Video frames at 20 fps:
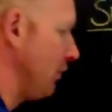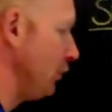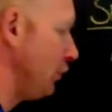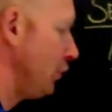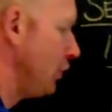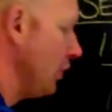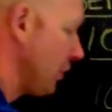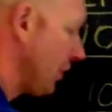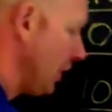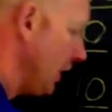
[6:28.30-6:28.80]

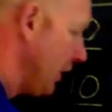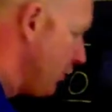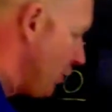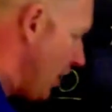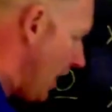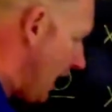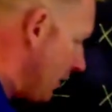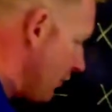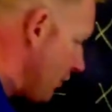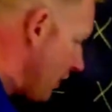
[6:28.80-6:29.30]
just going to
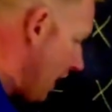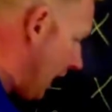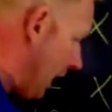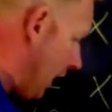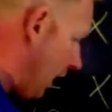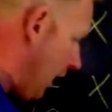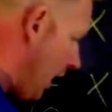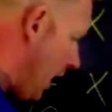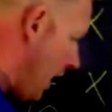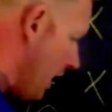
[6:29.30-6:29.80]
change that
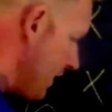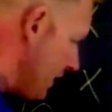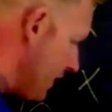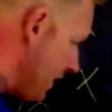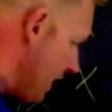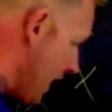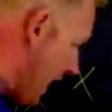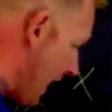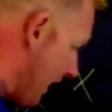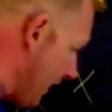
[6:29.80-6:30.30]
last
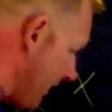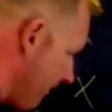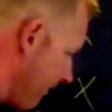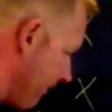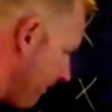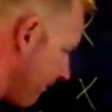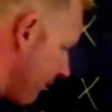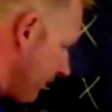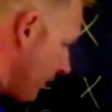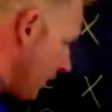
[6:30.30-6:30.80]
set.
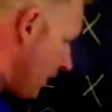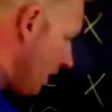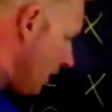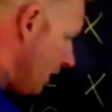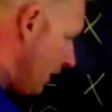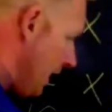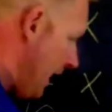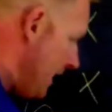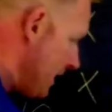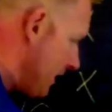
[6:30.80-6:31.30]

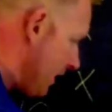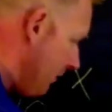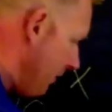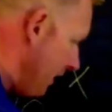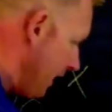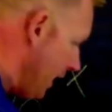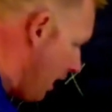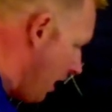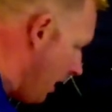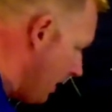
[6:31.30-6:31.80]
Okay, it's going to
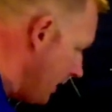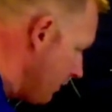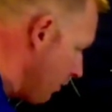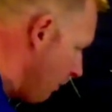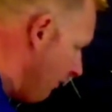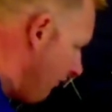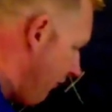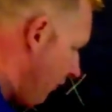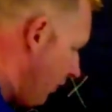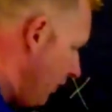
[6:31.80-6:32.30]
be the hardest
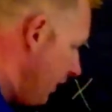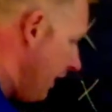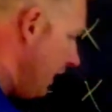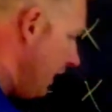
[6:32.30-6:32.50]
one for you